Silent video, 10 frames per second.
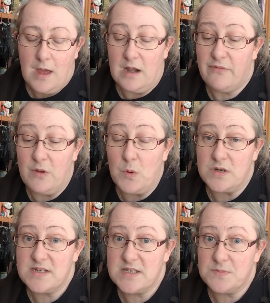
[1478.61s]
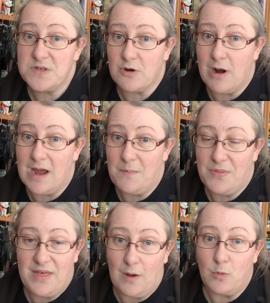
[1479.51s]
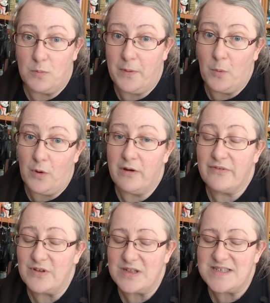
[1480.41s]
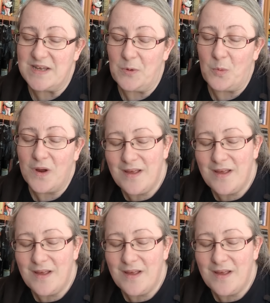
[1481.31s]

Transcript: and if you want to subscribe that would be wonderful too